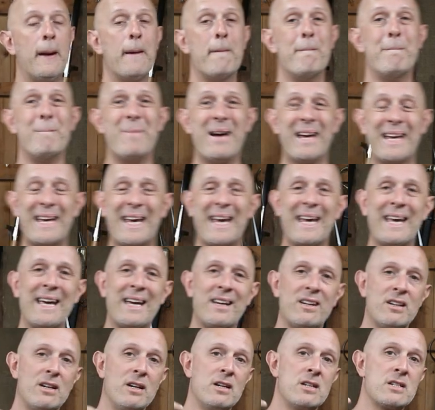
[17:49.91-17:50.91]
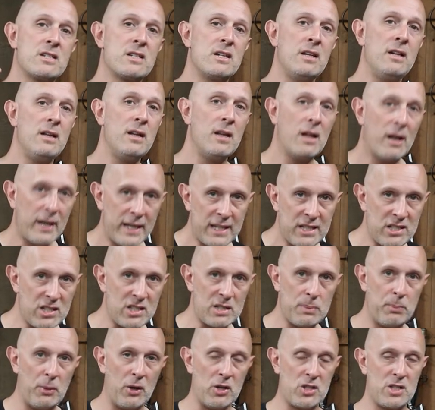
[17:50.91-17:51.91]
making it as light
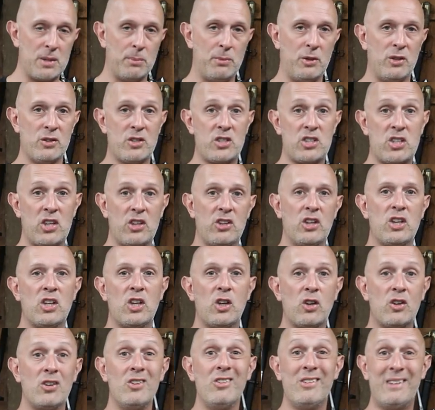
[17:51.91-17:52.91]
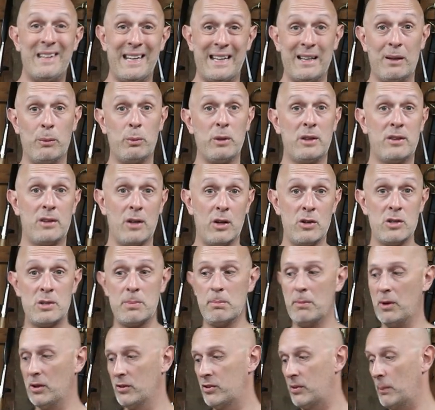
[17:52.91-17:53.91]
as possible so that you can deal with those
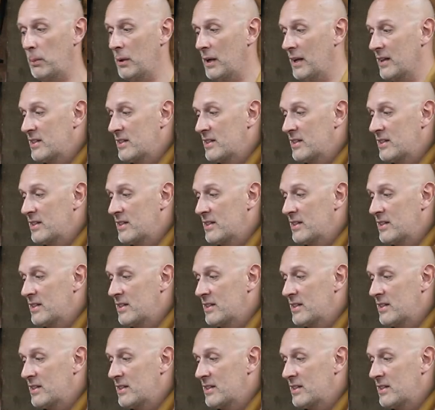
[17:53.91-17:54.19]
multiple